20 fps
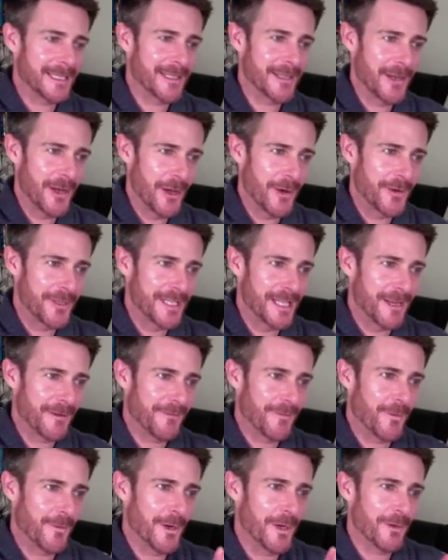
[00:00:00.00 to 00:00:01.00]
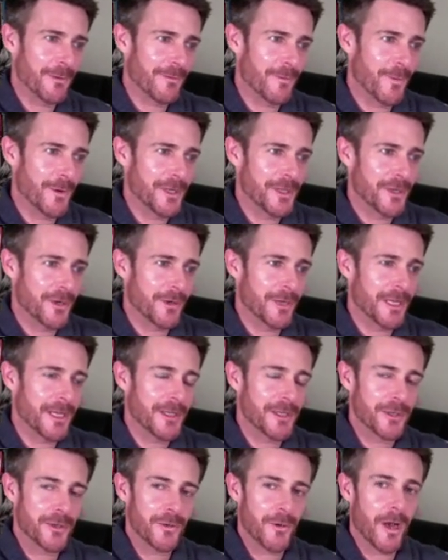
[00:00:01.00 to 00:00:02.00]
there's the notes there for you. Avoid
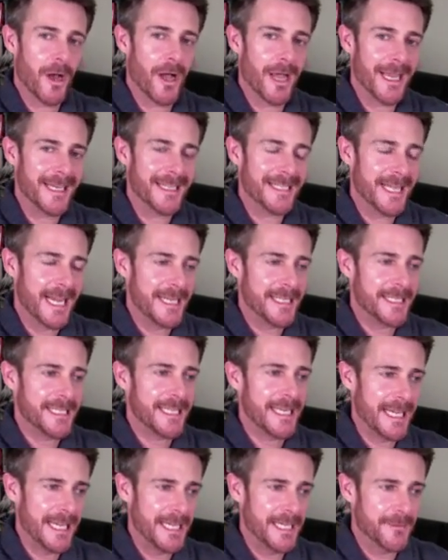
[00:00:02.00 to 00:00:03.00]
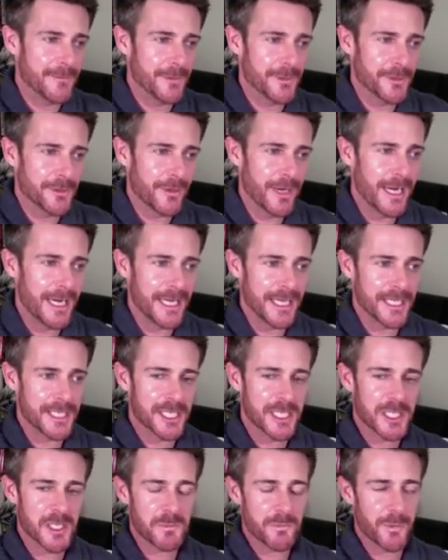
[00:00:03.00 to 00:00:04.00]
jogging, do high intensity interval training
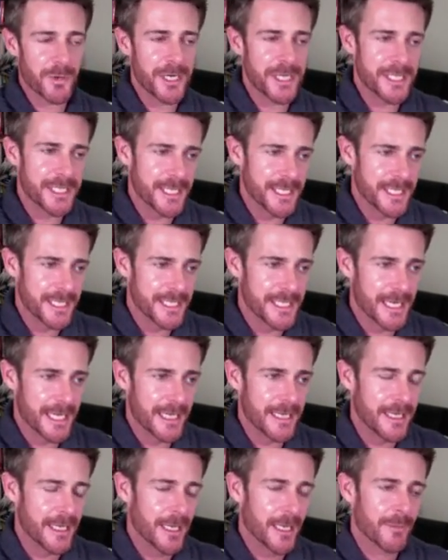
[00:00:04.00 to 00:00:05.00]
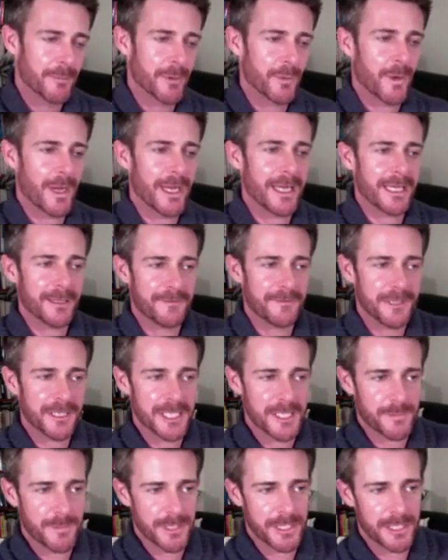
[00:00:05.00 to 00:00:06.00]
and sprints instead. But
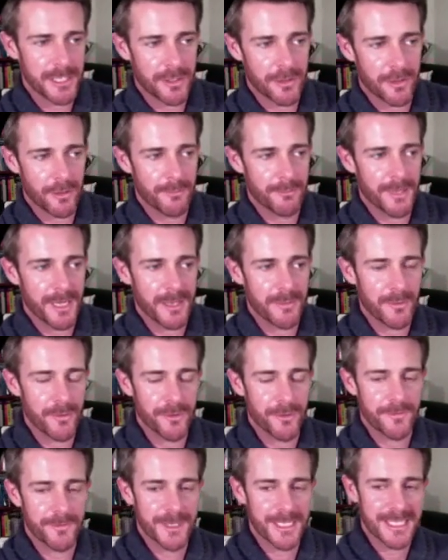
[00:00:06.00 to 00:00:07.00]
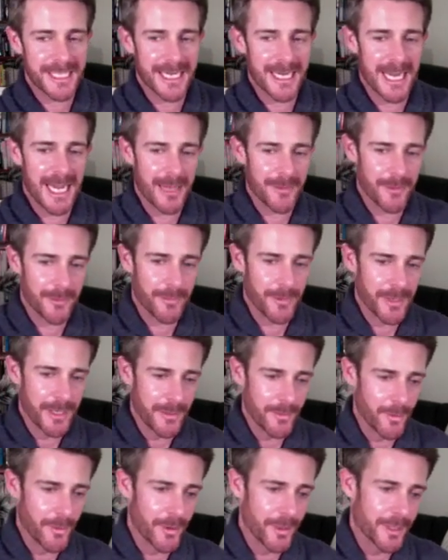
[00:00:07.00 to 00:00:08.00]
weightlifting, especially compound movements and upper
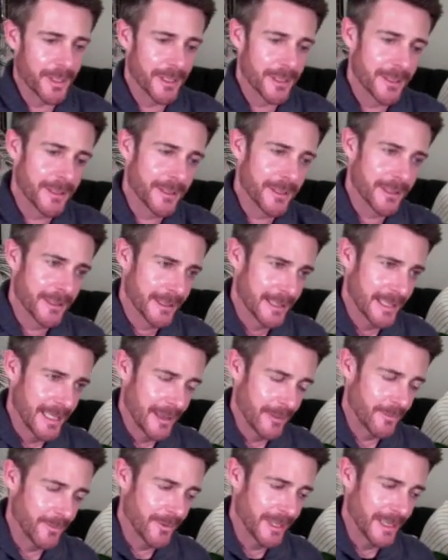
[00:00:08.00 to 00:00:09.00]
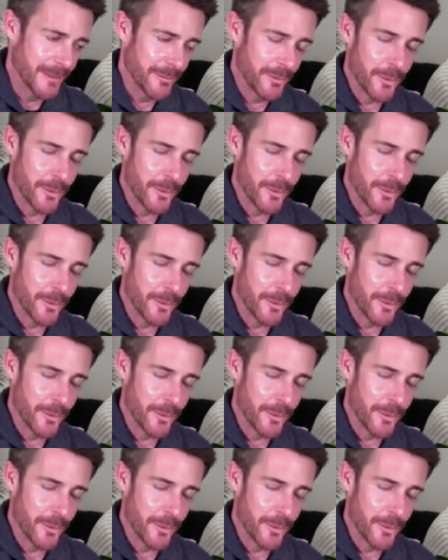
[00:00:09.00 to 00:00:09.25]
body work, are really